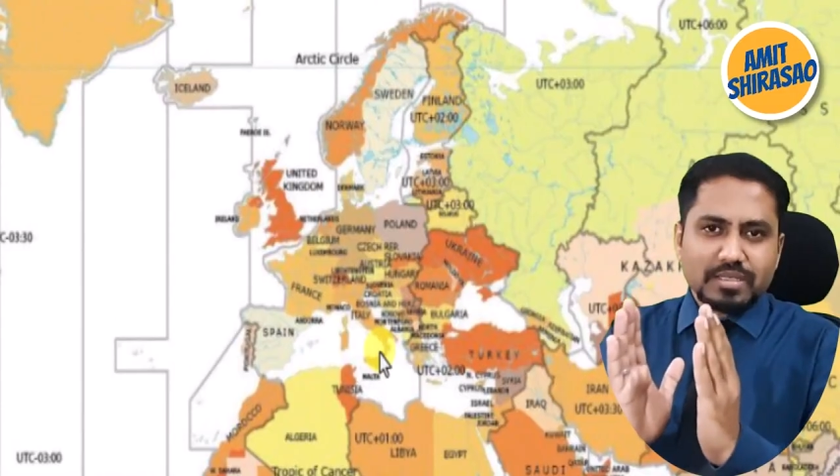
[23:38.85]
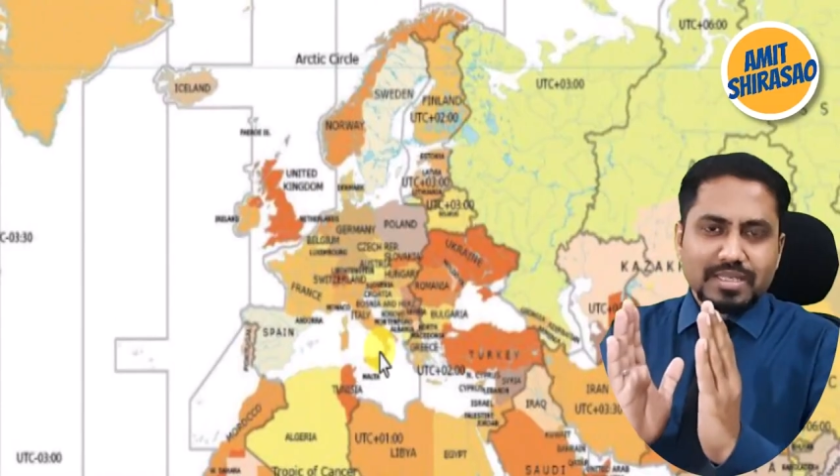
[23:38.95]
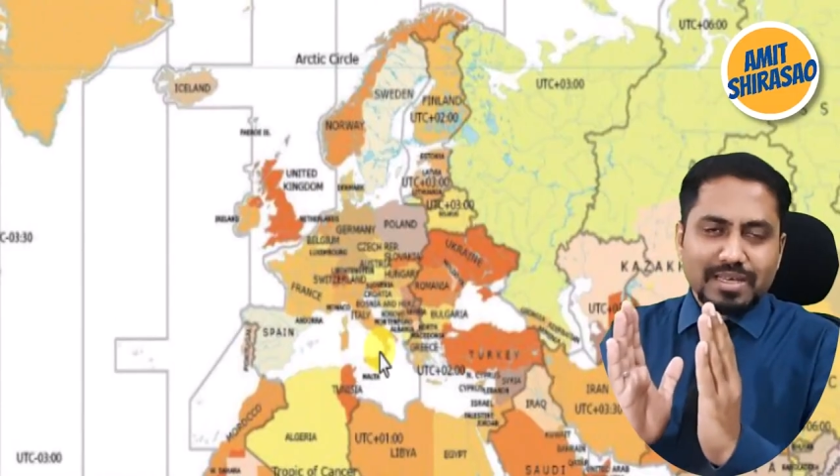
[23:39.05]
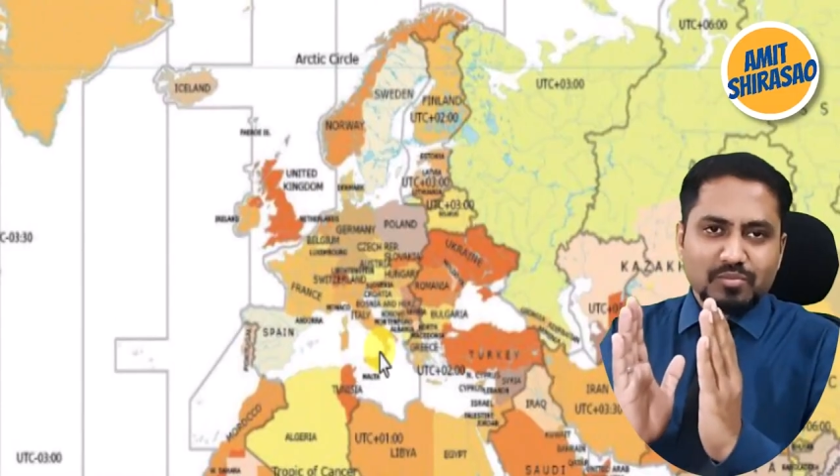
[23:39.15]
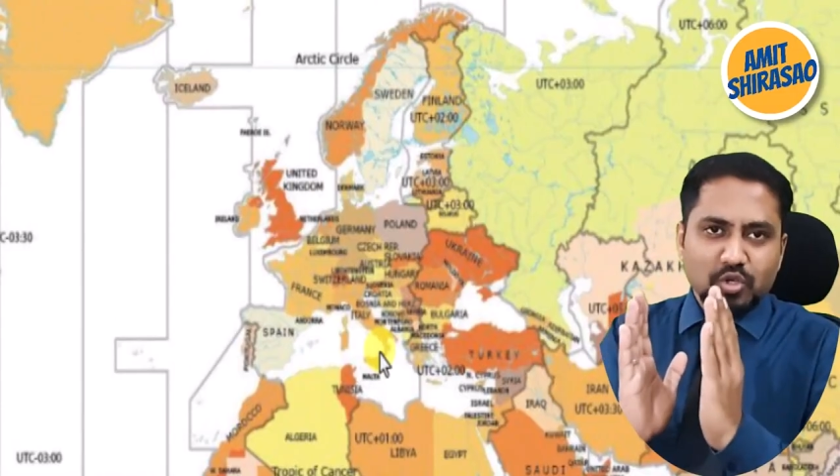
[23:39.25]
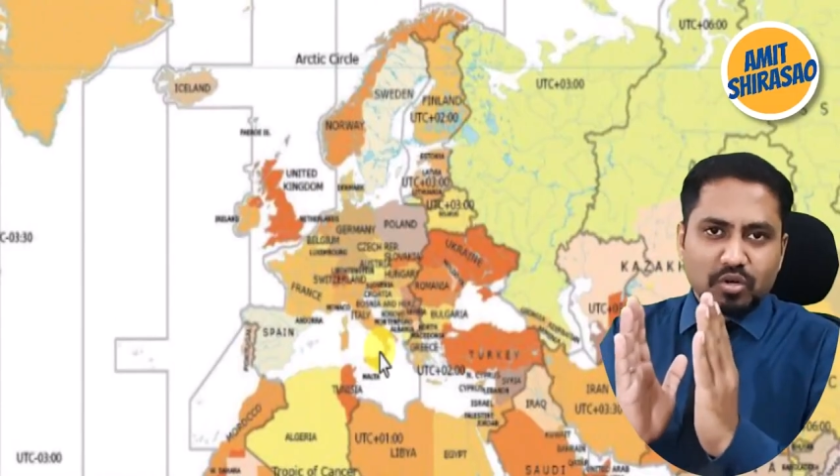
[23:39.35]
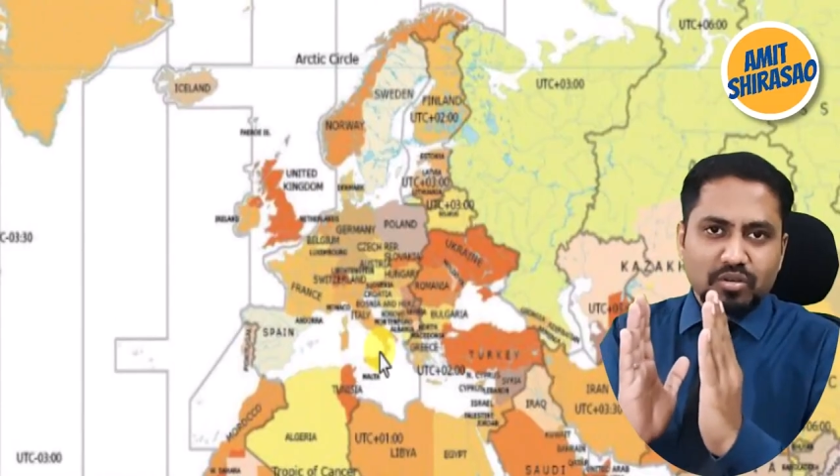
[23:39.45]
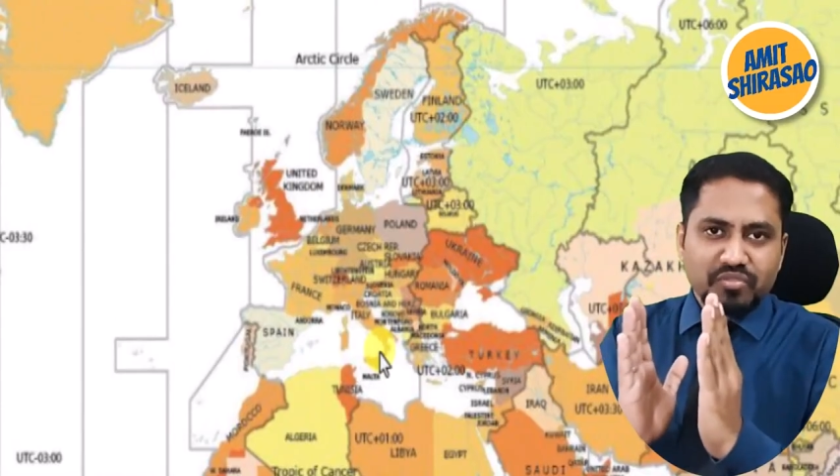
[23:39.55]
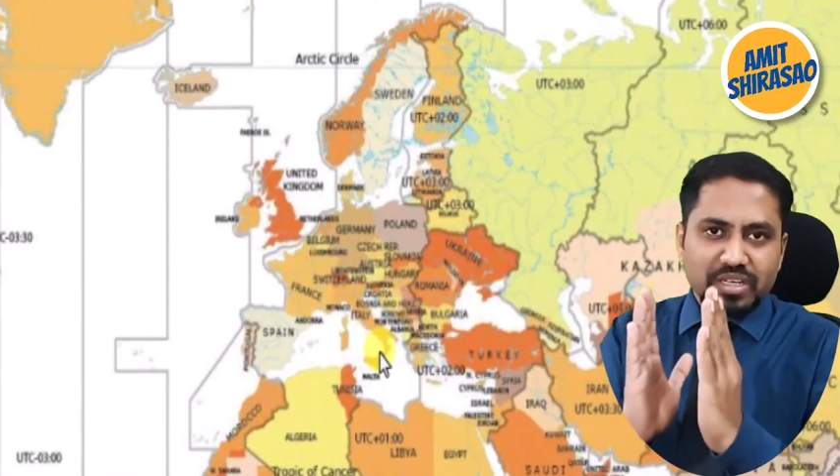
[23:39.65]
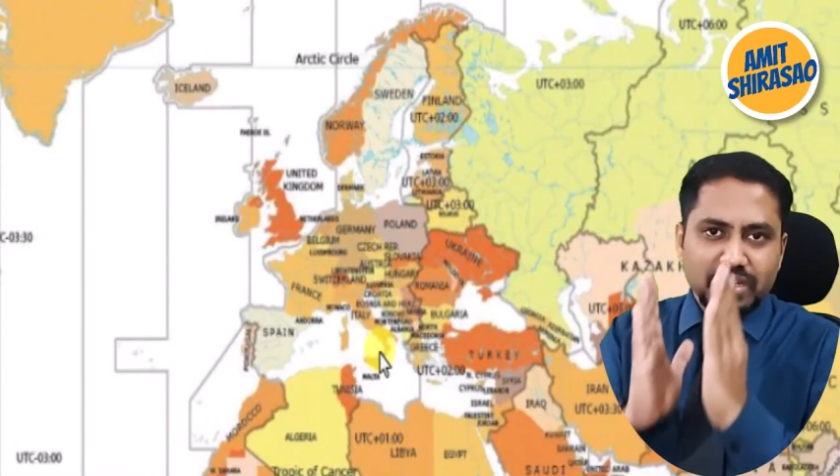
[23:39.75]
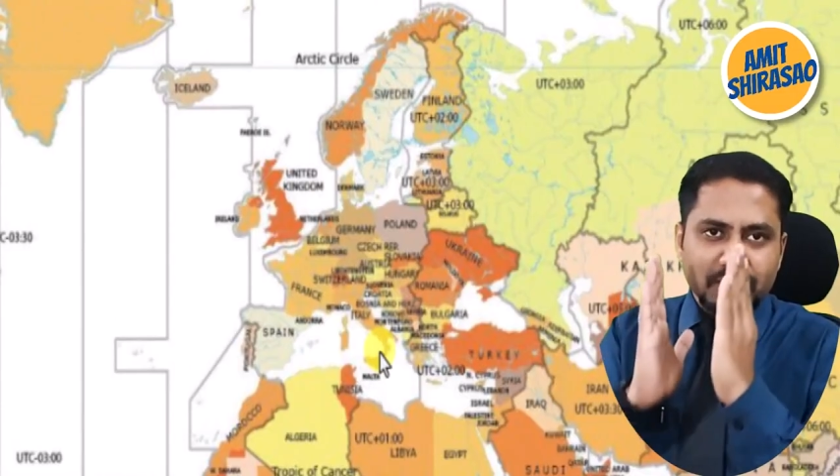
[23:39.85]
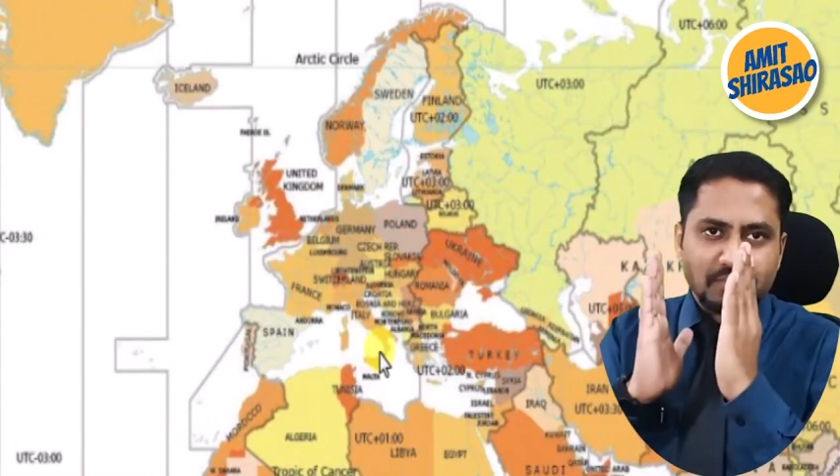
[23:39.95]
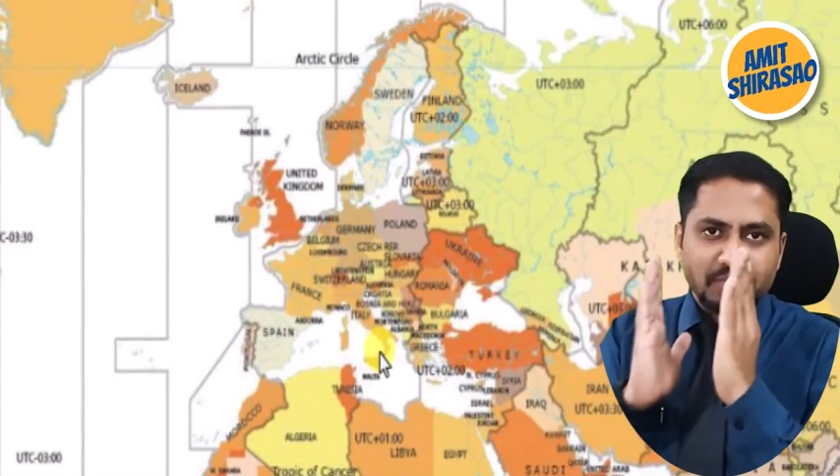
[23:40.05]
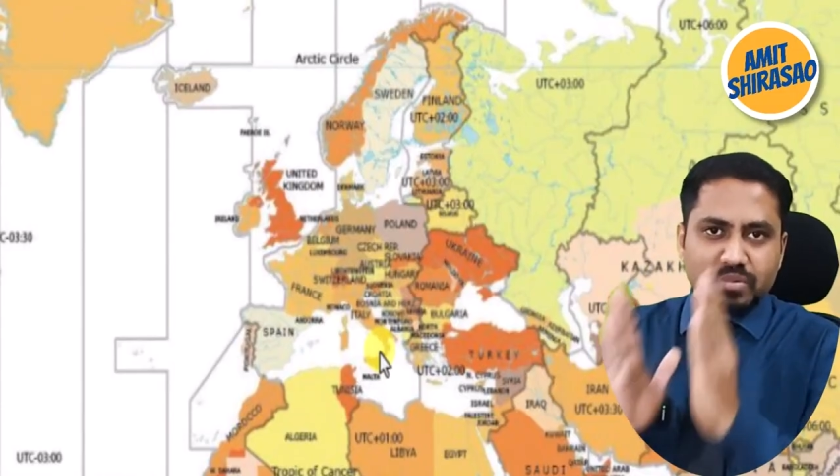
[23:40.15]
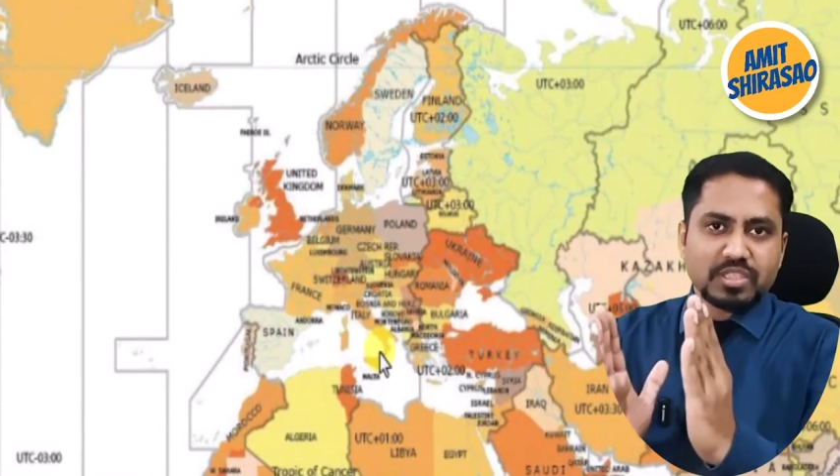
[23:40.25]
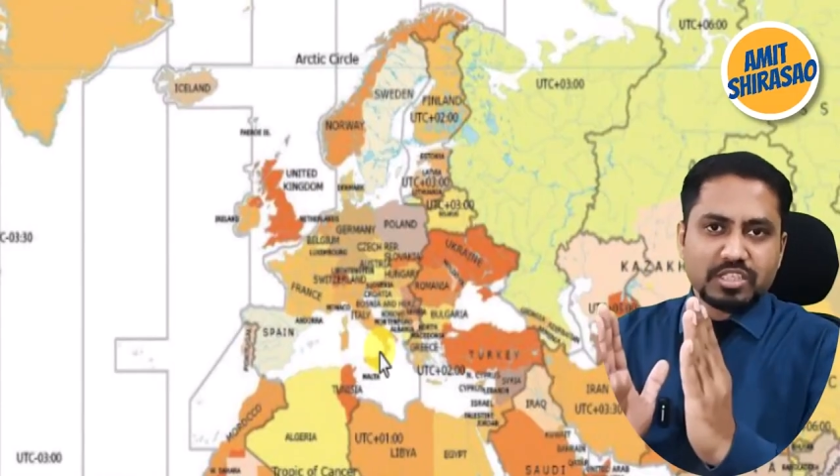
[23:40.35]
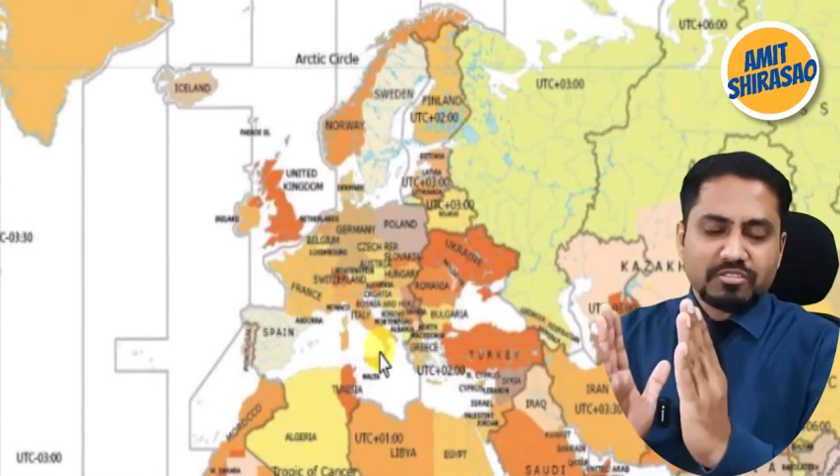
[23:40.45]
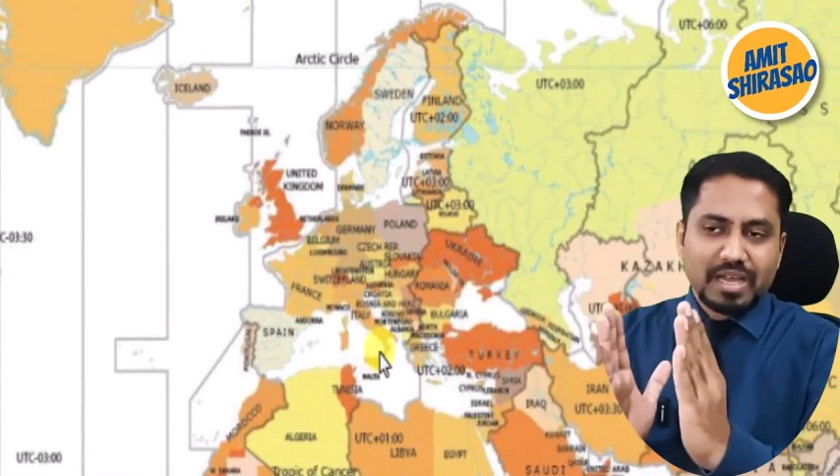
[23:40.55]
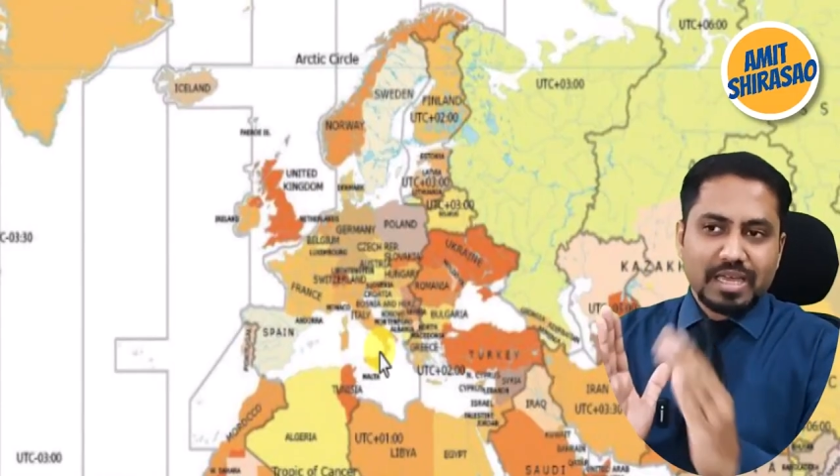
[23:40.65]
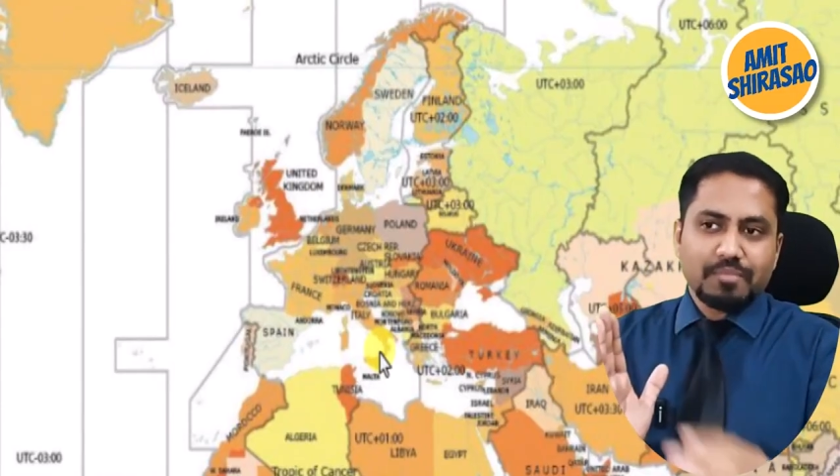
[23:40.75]
same geographical
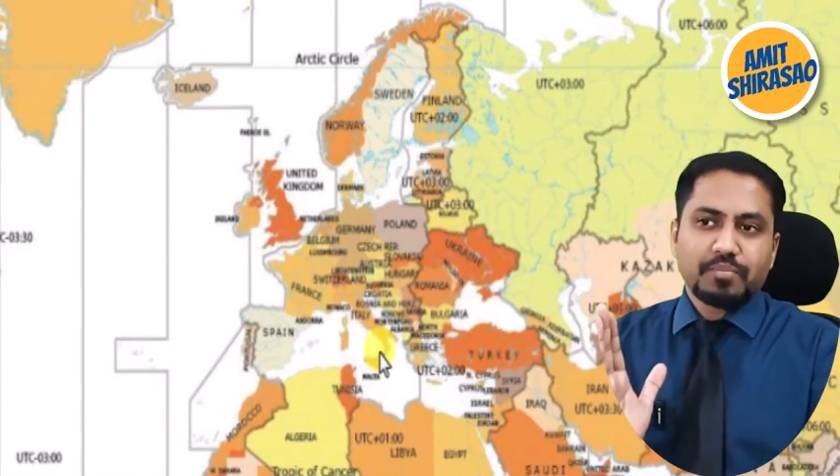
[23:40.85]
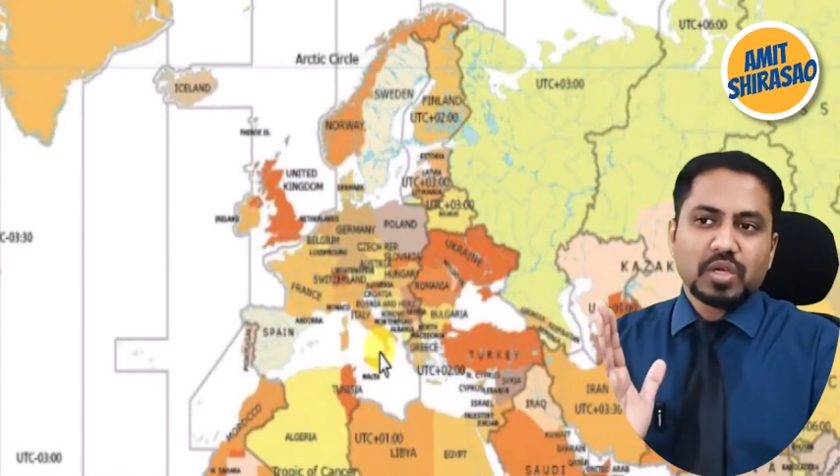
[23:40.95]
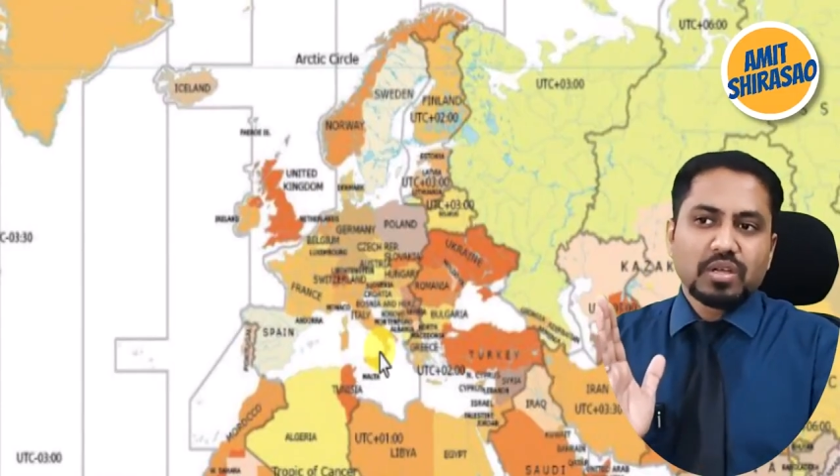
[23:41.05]
stripe,